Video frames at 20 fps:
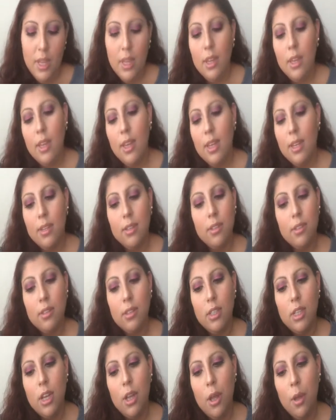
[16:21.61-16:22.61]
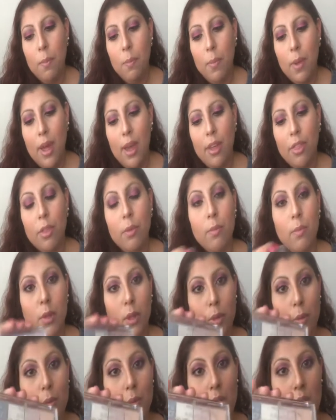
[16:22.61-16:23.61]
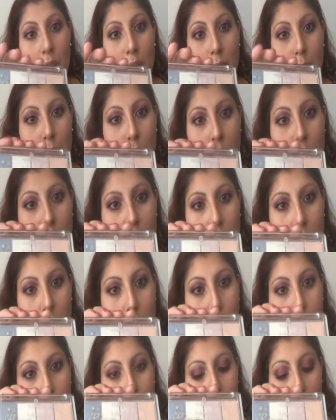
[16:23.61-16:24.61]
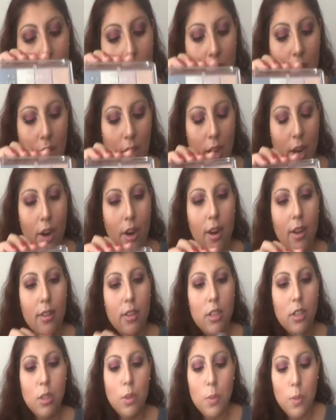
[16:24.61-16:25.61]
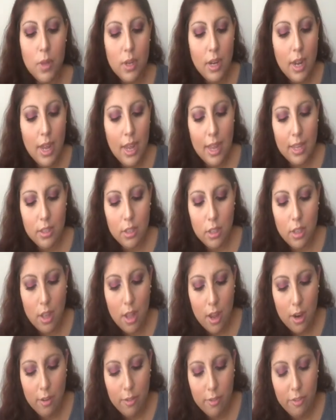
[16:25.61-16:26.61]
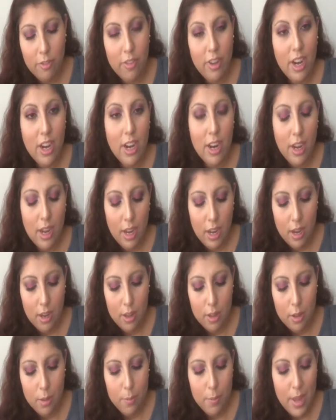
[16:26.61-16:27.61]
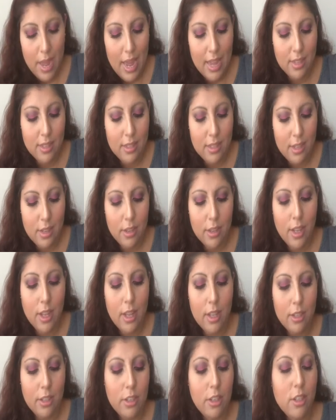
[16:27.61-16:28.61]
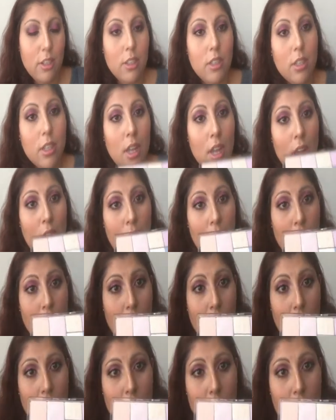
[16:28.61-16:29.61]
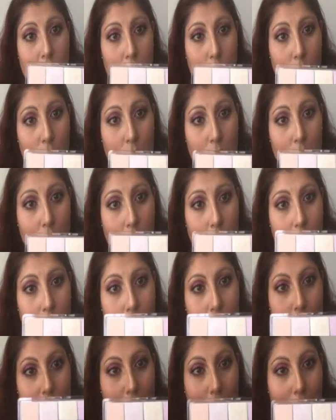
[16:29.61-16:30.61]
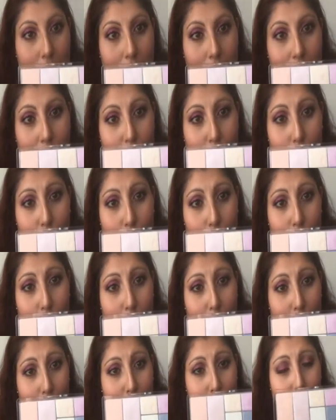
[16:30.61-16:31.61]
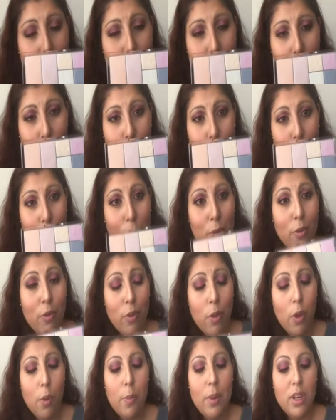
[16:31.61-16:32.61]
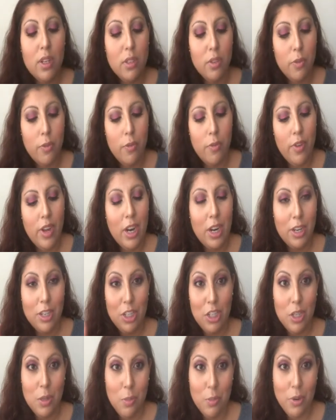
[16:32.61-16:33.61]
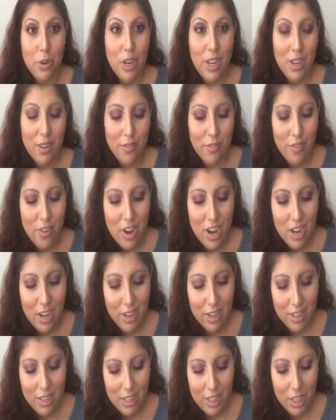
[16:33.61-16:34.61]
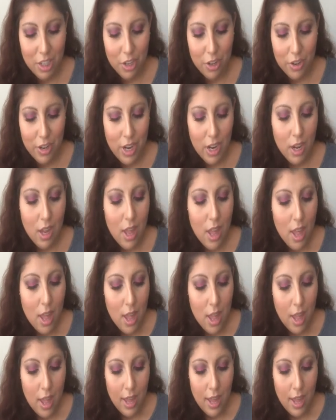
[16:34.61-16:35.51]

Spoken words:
Be Kissed by the Moon, which is this one right here, and this one has a lot of very pastel colors. This is what it looks like. It's so pretty, it's so beautiful, but it's very shimmery and very glittery.